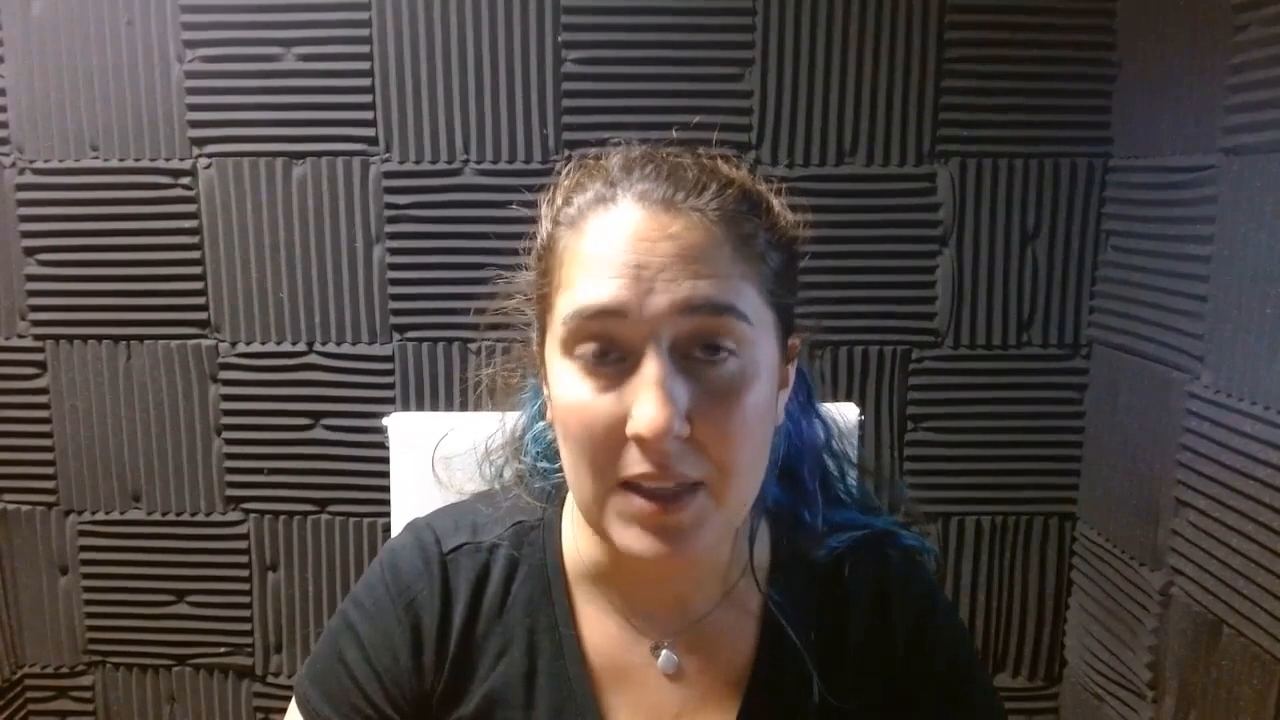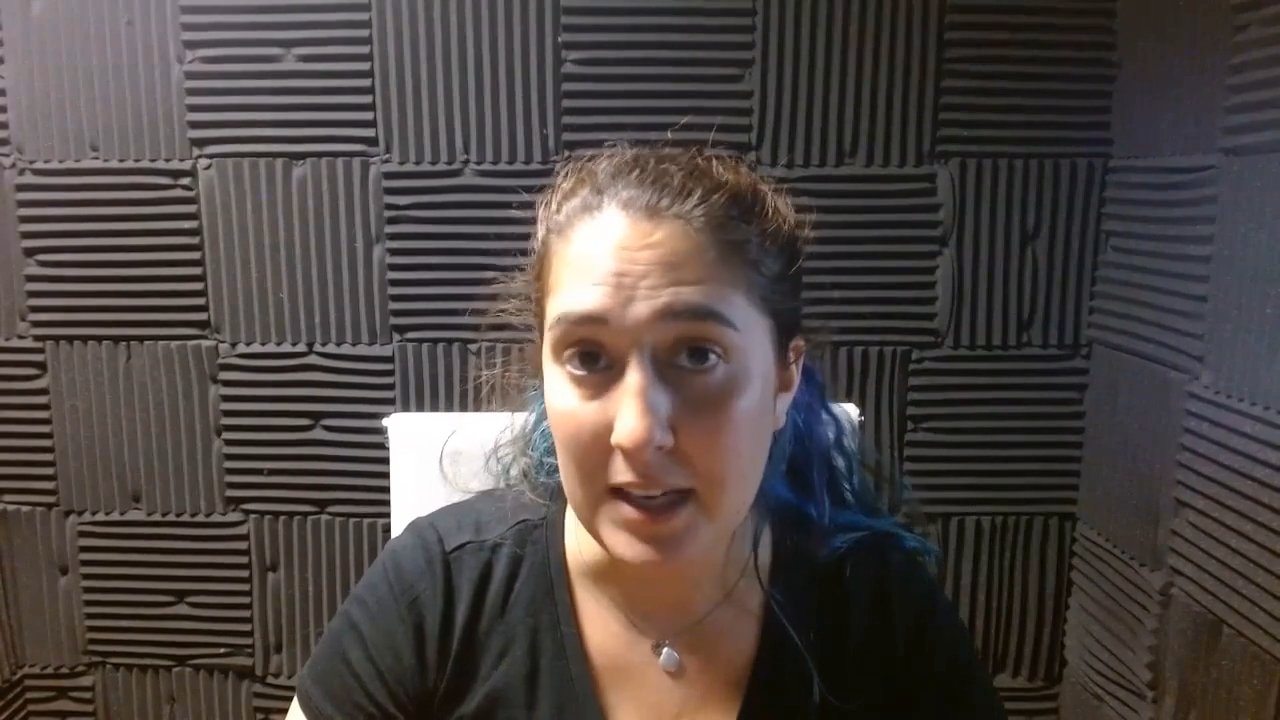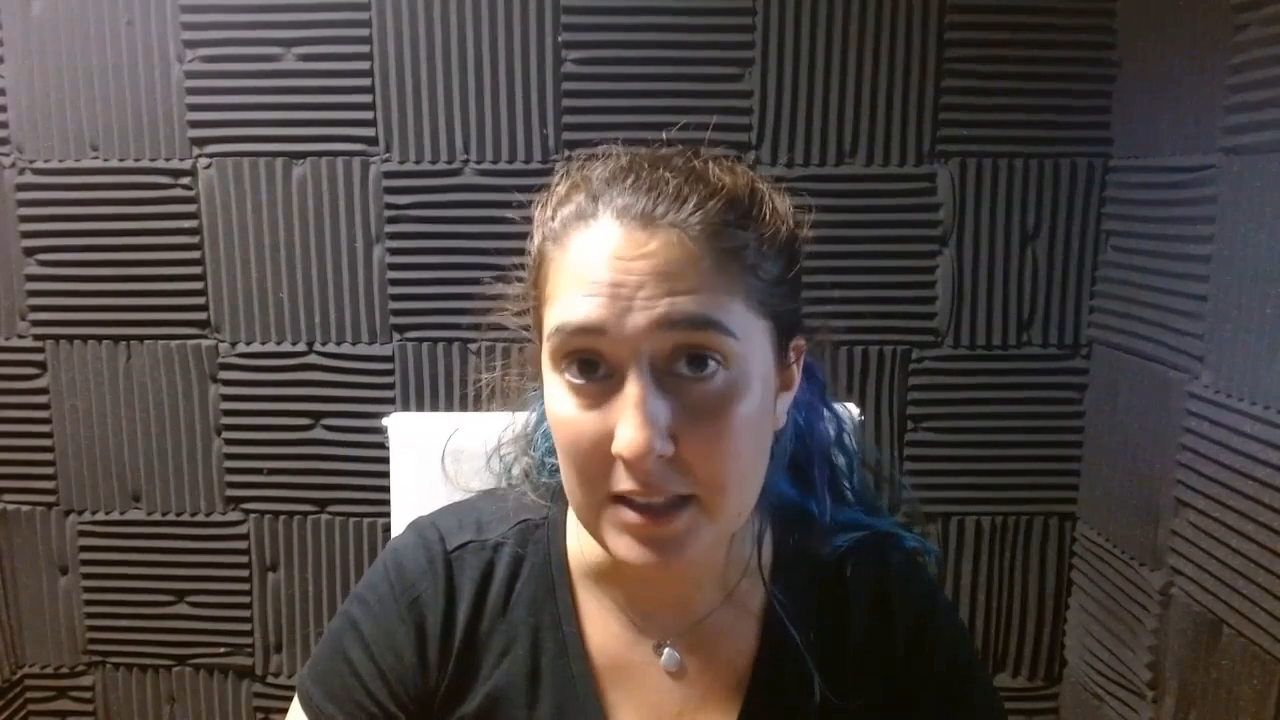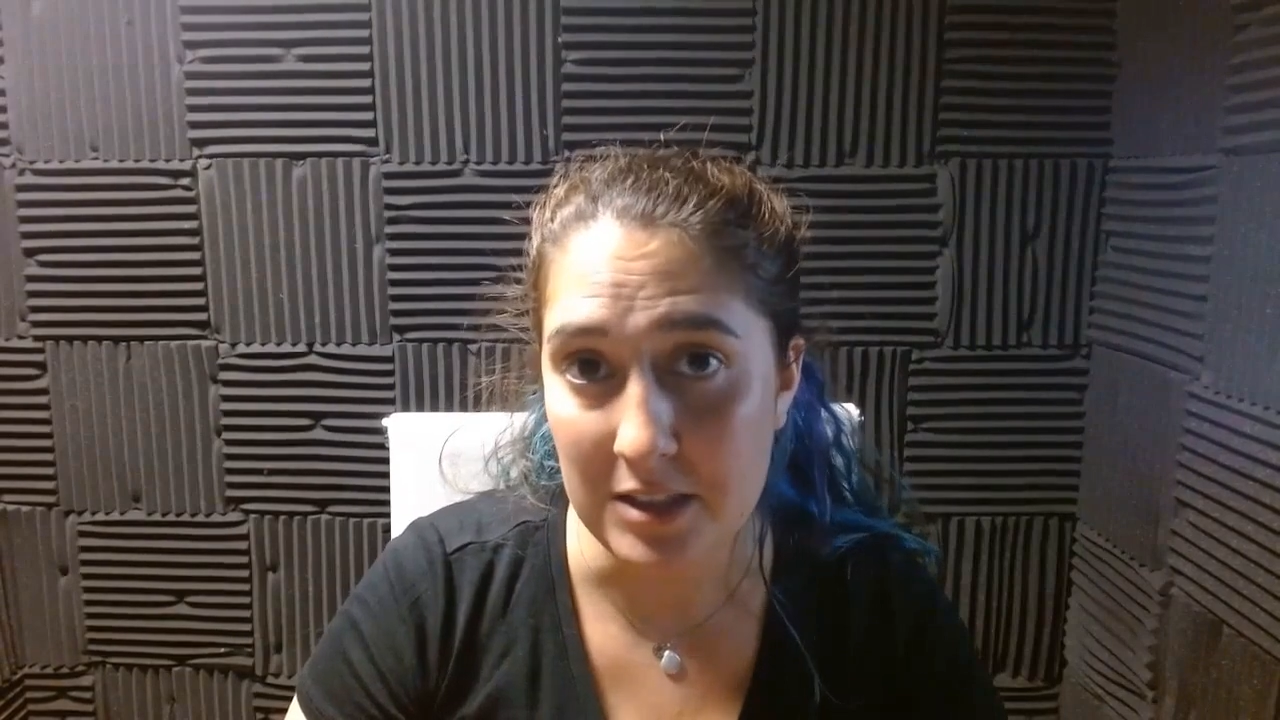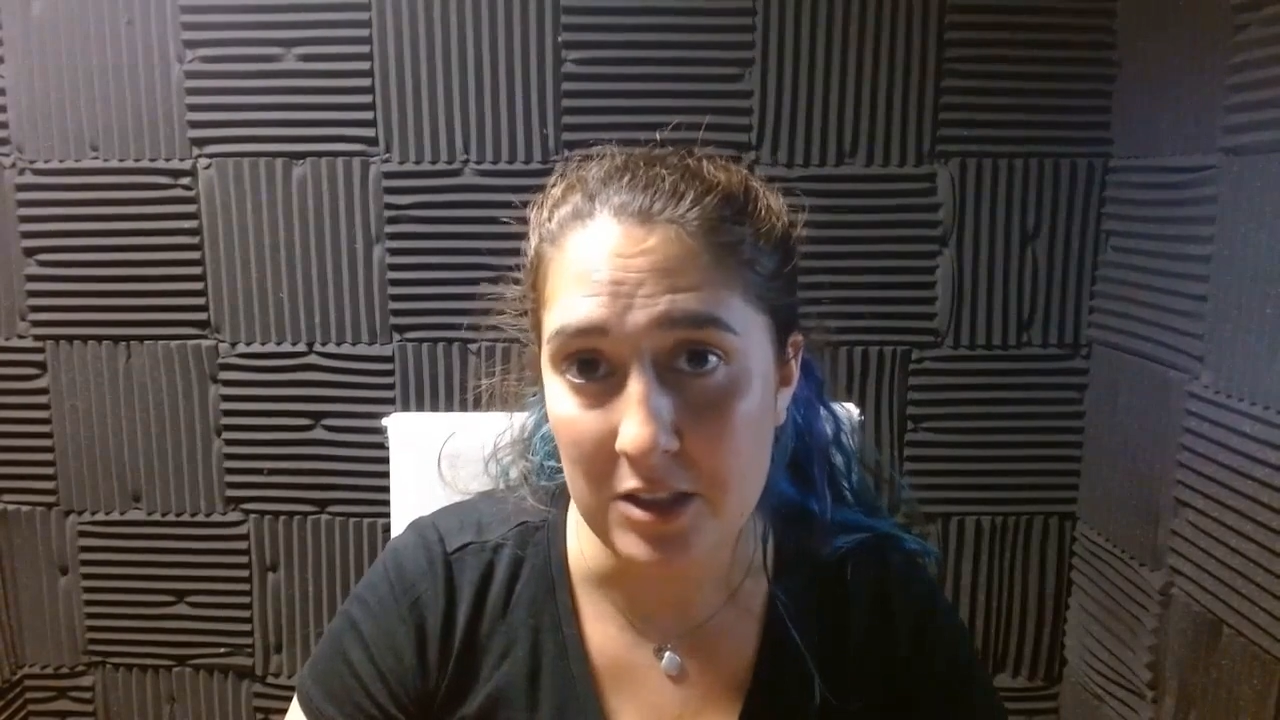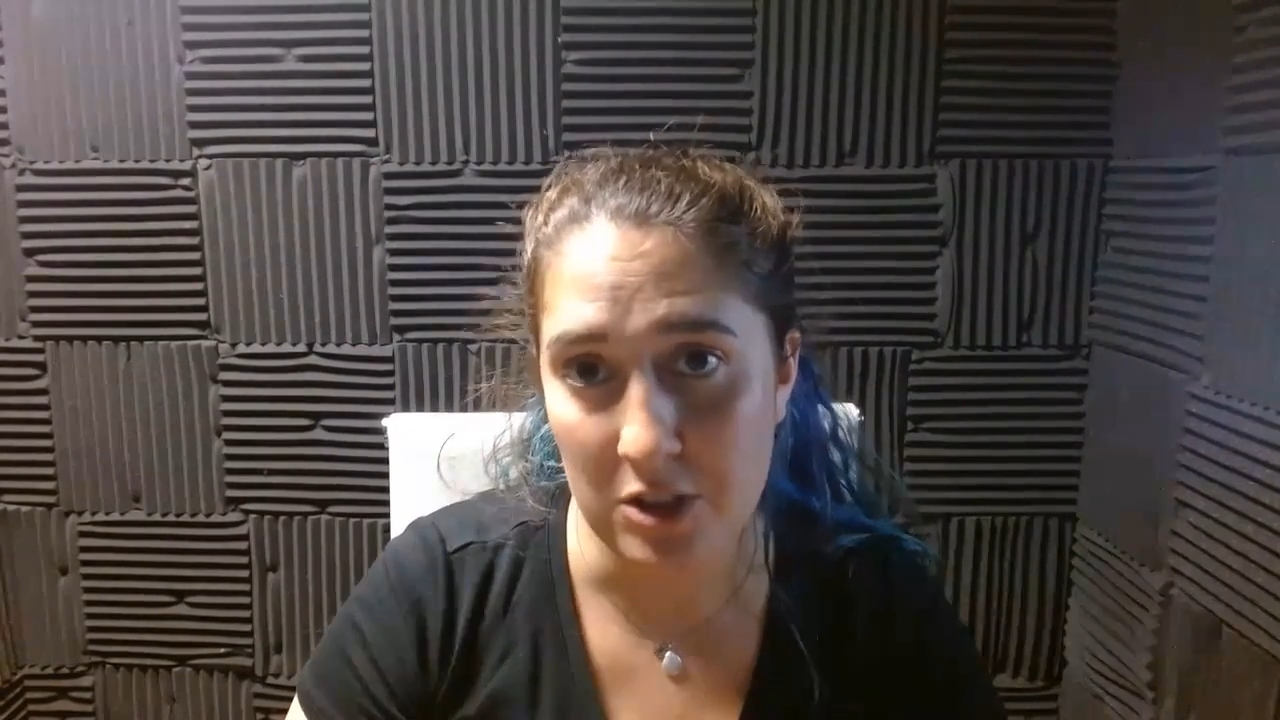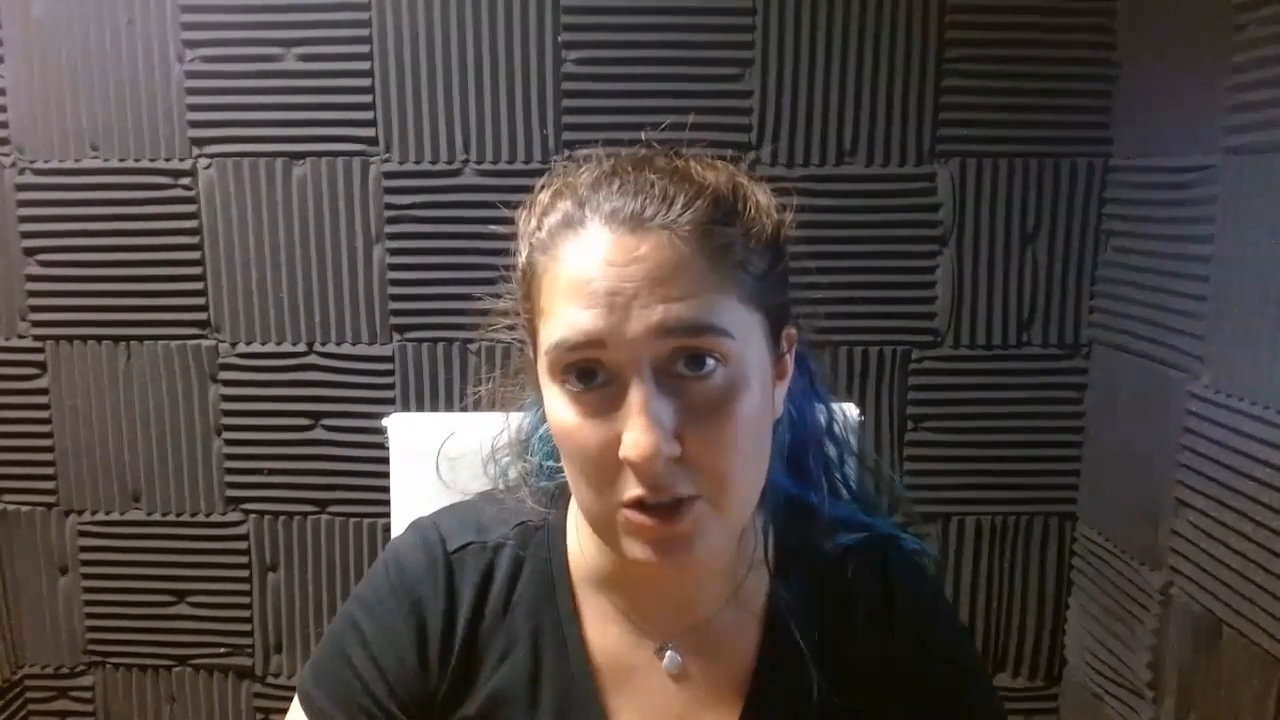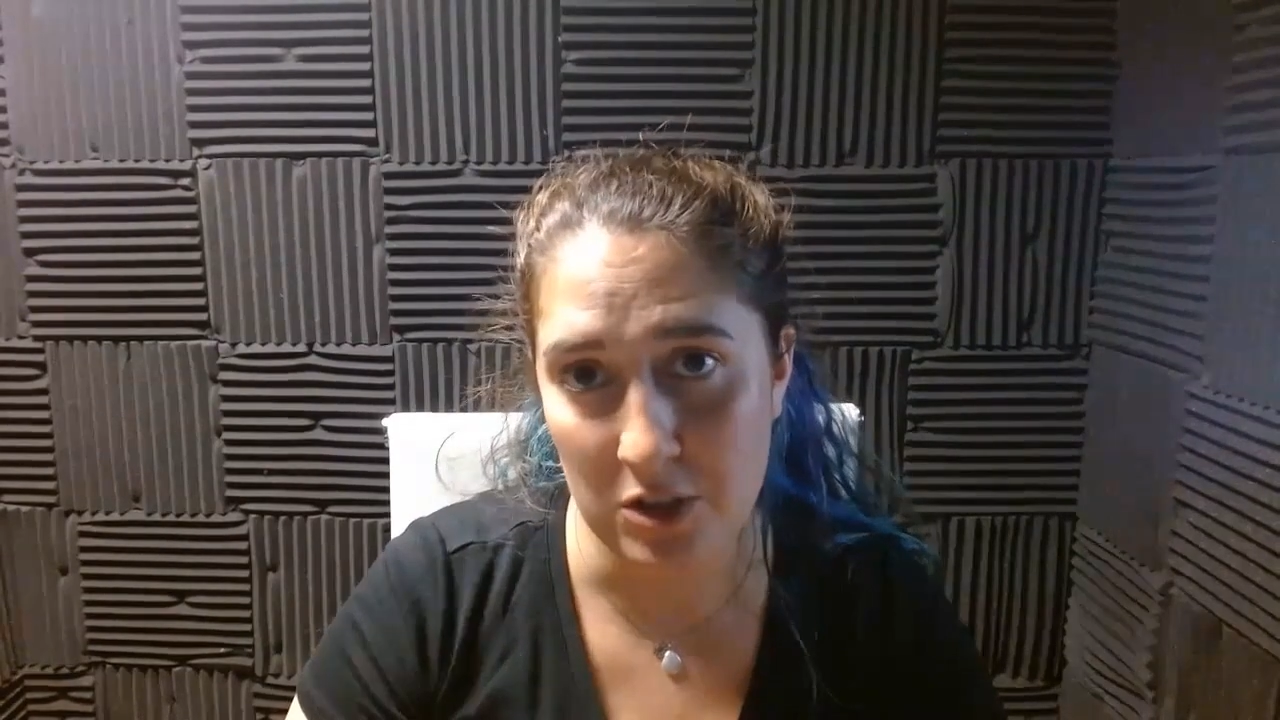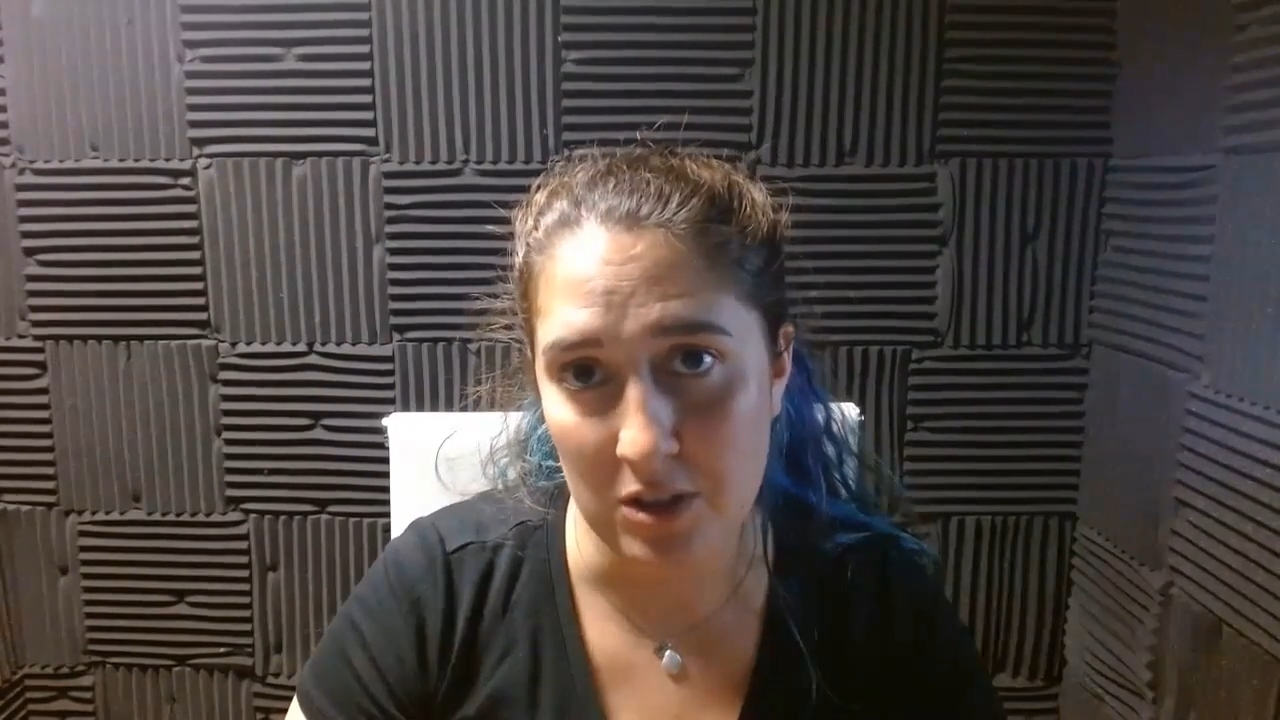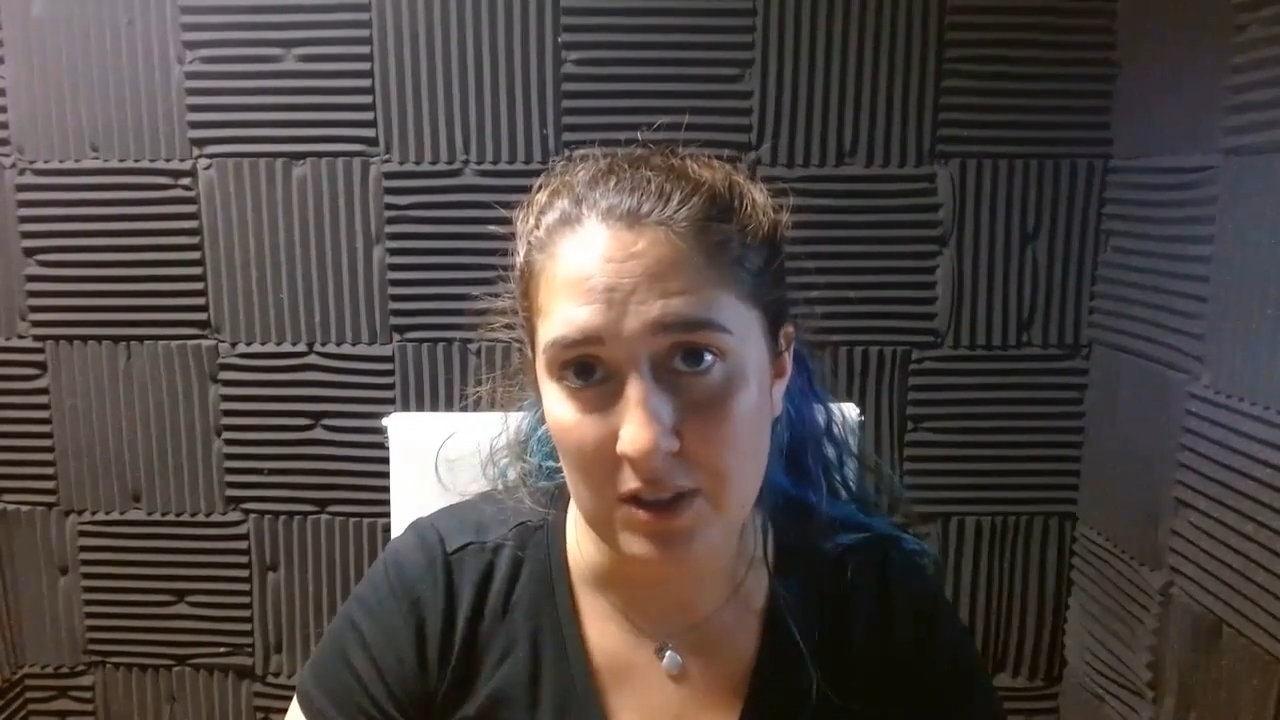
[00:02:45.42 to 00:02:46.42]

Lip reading: That is the choose your